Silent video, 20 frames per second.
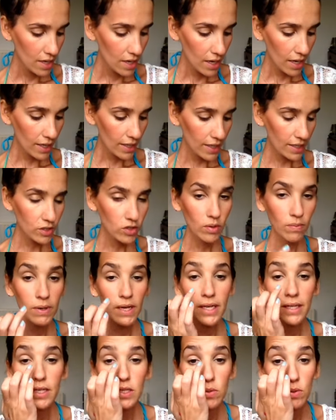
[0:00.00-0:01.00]
I like to
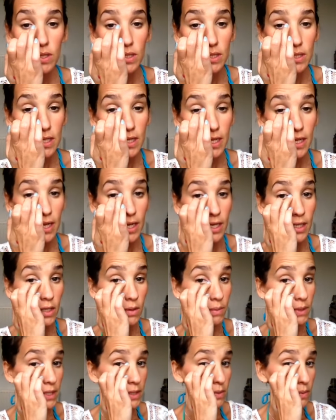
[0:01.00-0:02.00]
apply this one a little
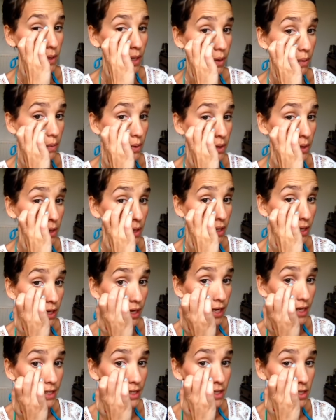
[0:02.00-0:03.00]
bit as well with the
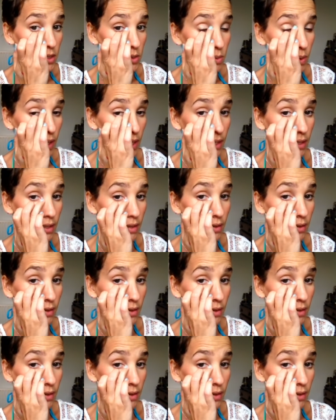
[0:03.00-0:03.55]
lightest one